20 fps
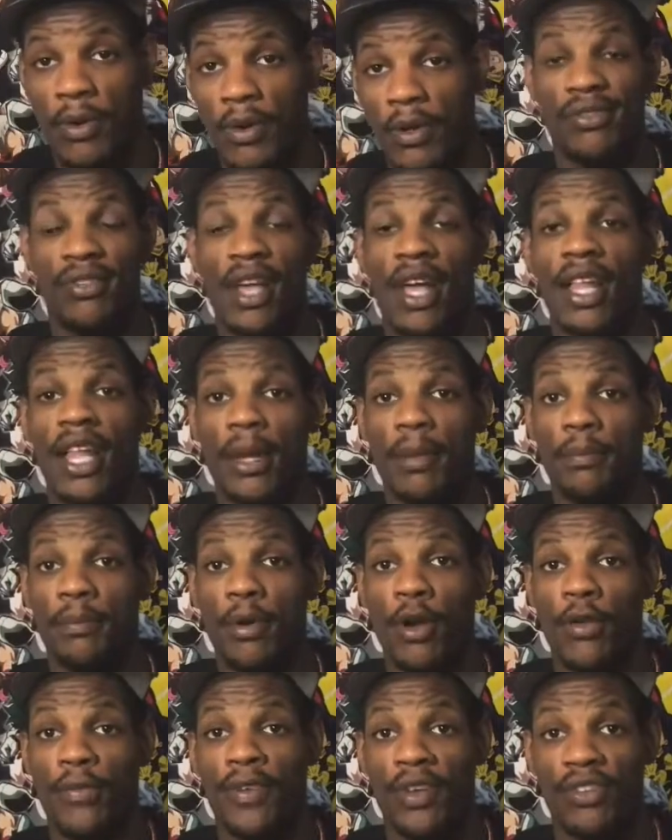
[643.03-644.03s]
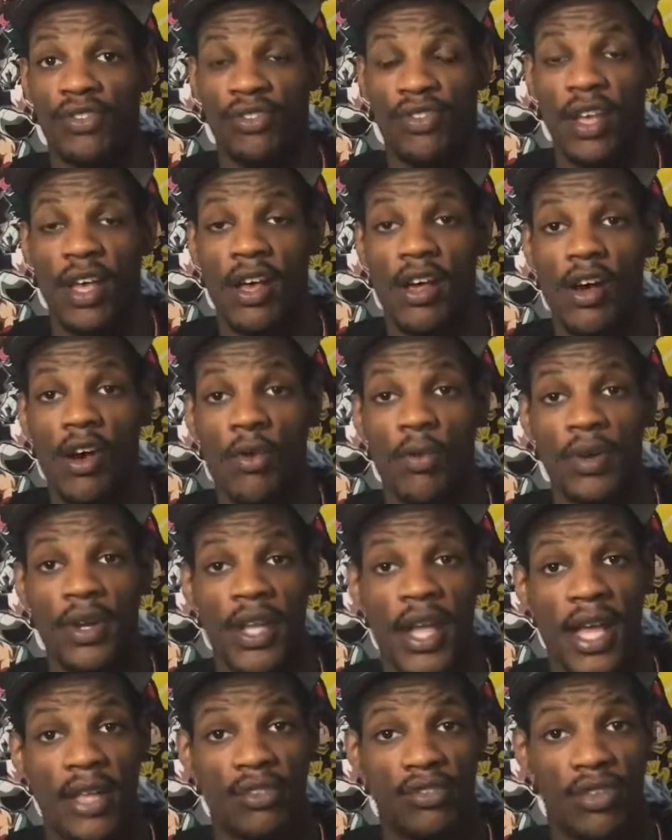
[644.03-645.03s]
It's not like Perfect Cell when
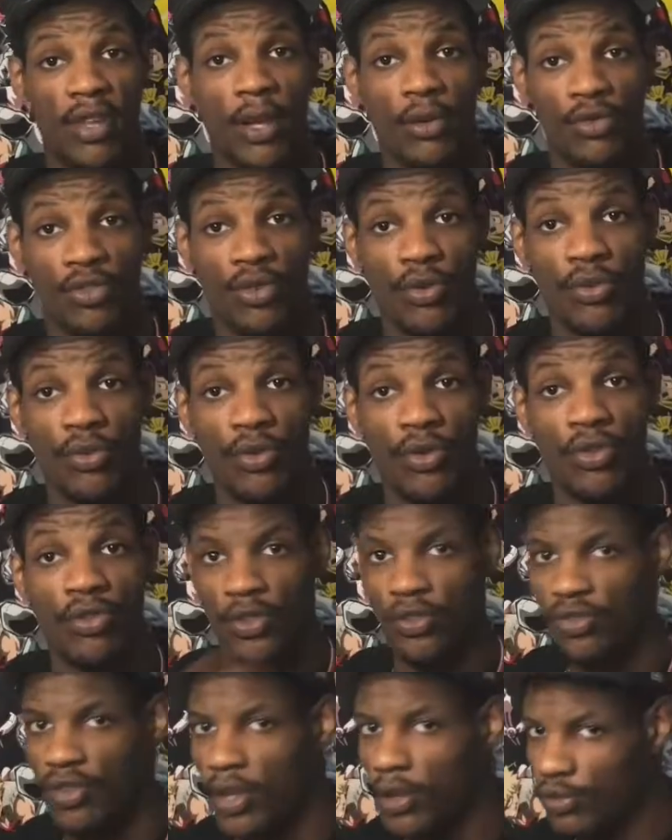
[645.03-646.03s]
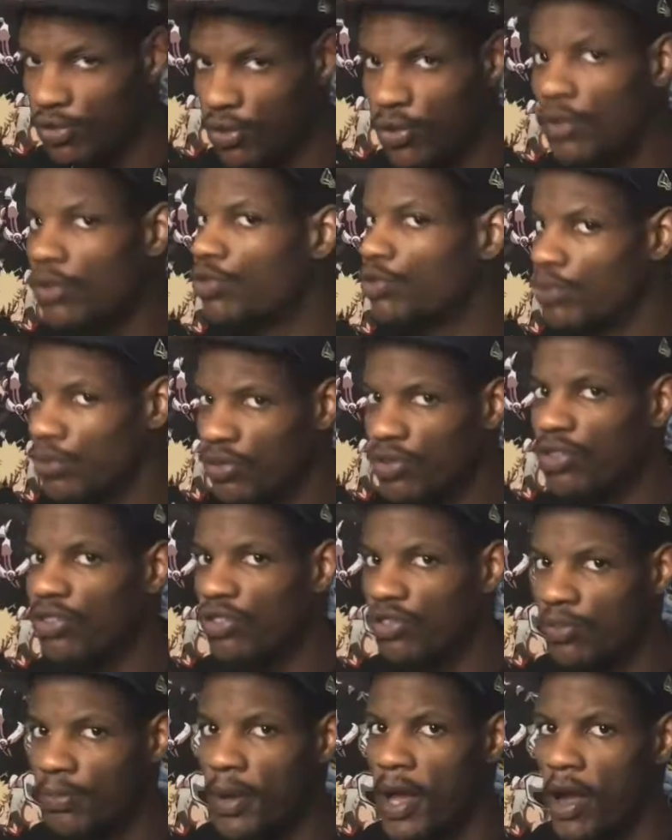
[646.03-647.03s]
he had Cell Juniors. Cell Juniors were
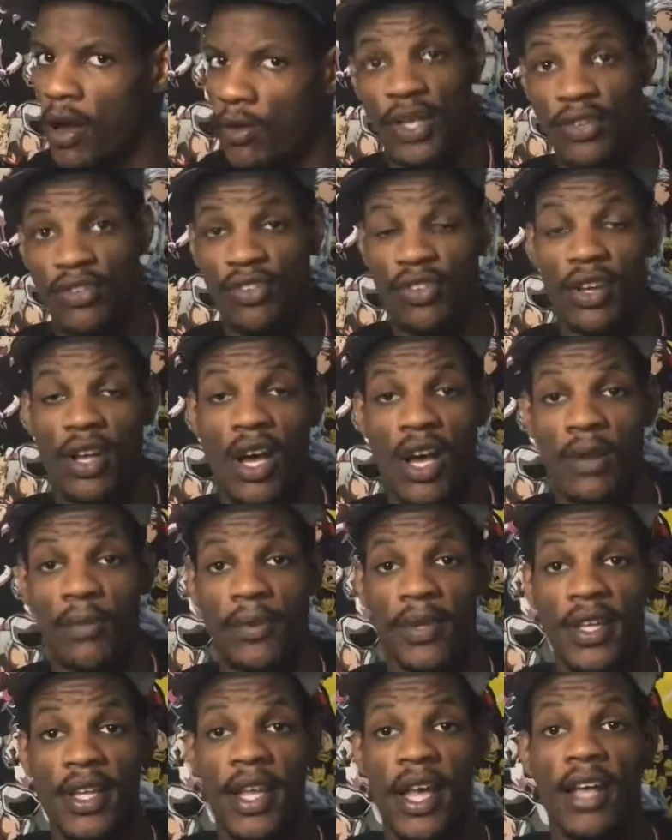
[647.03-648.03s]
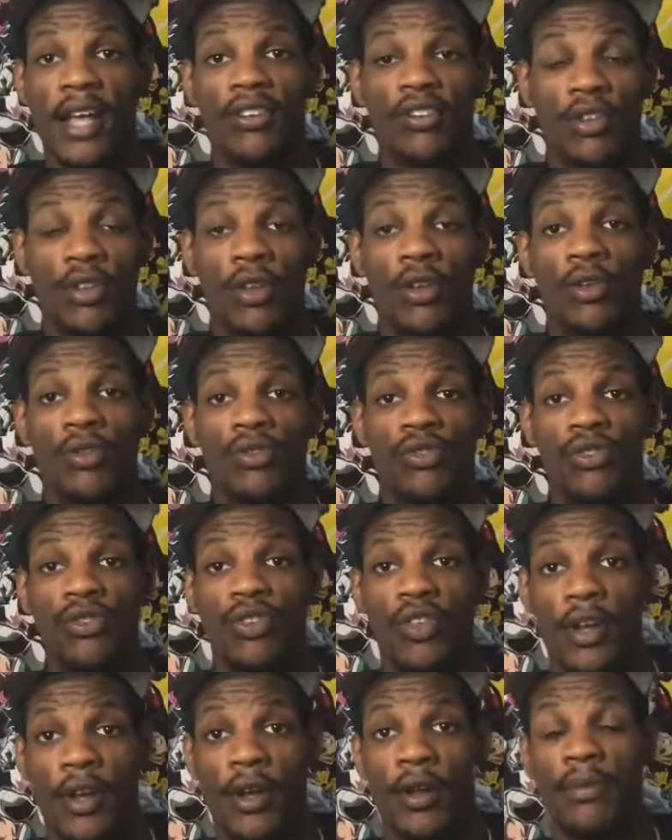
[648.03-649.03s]
just as powerful. Tenshin Han, when he has clones,
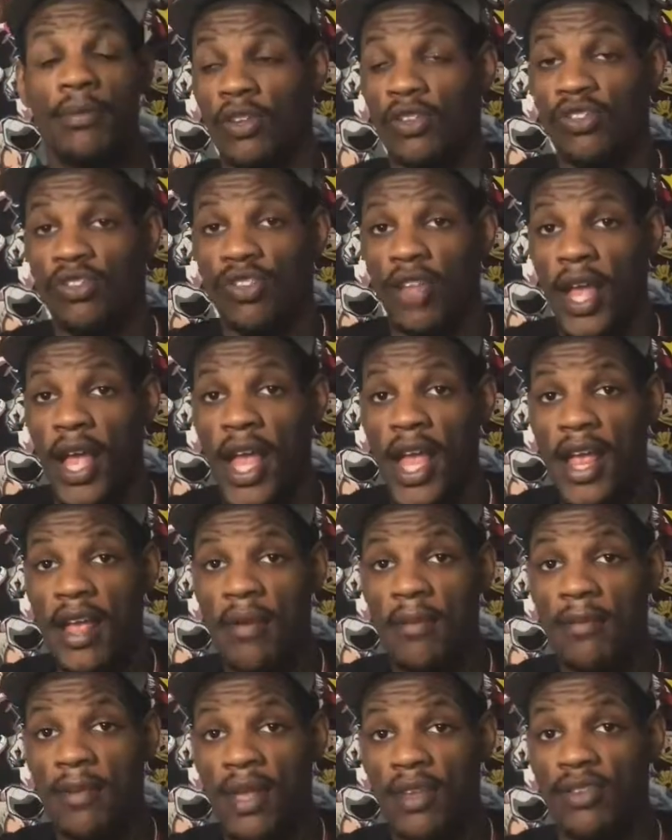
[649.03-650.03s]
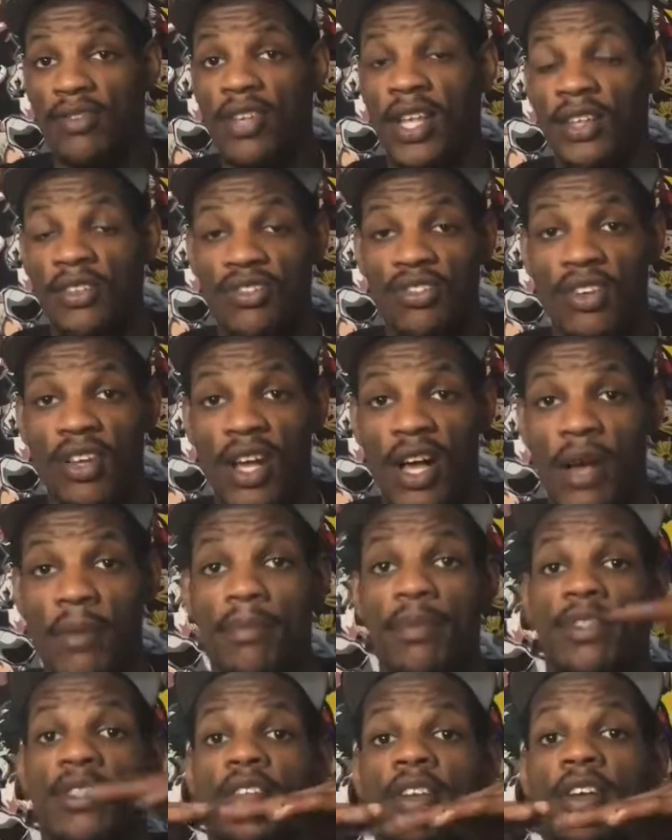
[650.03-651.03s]
they're the same as Tenshin Han,
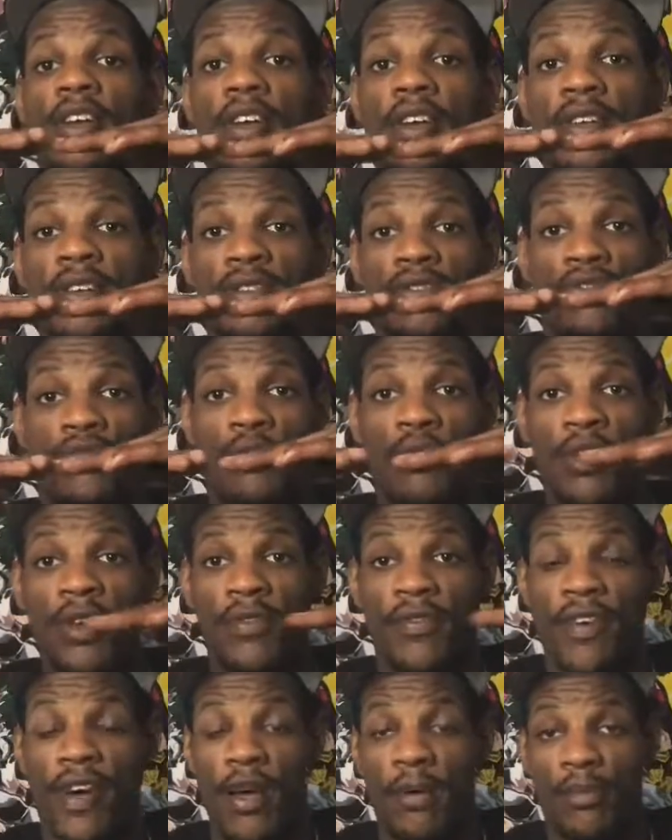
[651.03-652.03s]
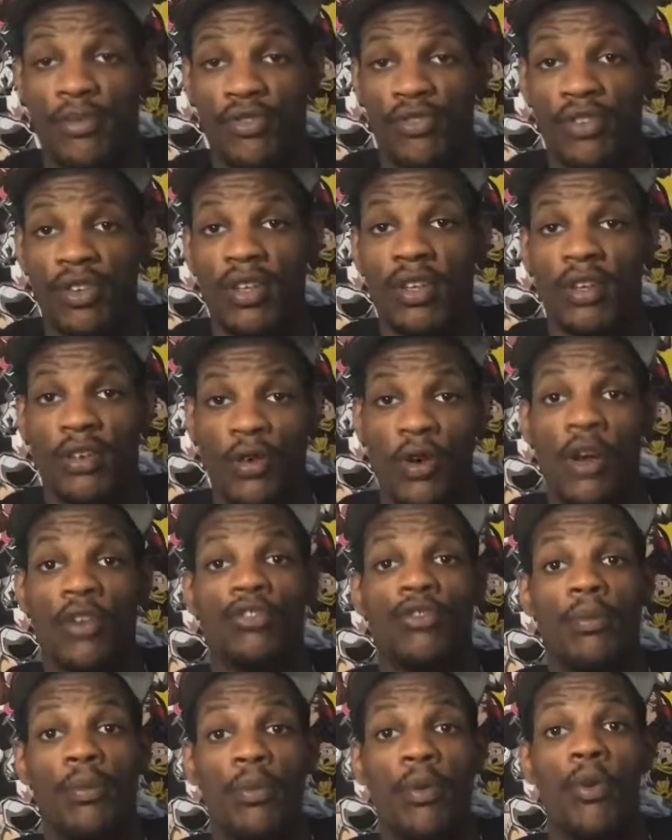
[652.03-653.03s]
but they're 25% across
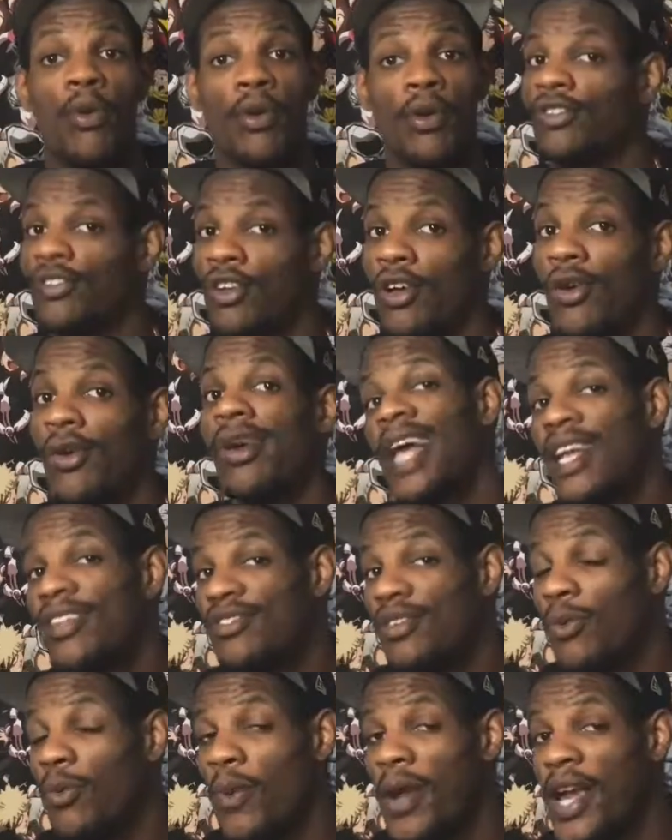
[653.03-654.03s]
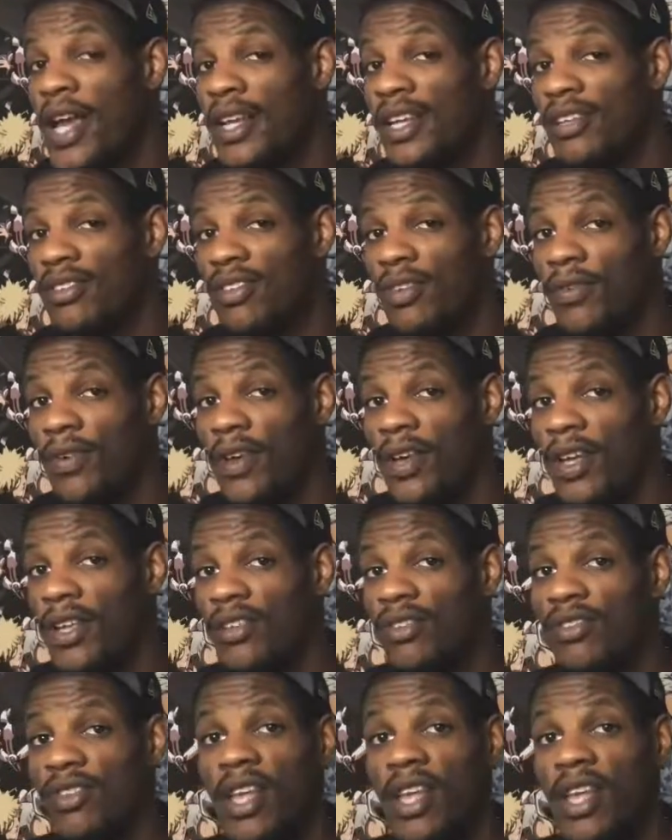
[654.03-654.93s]
the board. So that's a weakness of his.